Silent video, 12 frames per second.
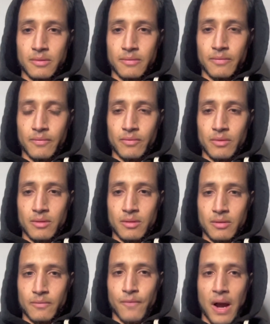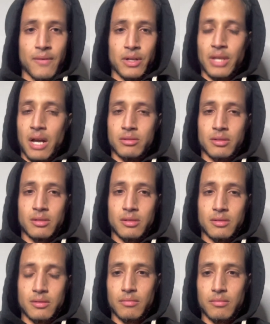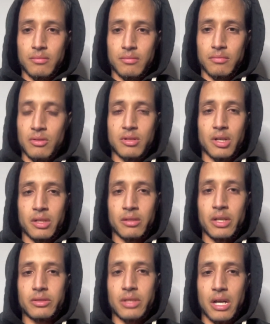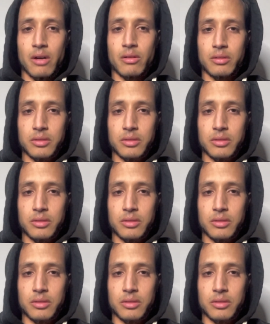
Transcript: your own. Five hundred thousand? No. Okay, I see how it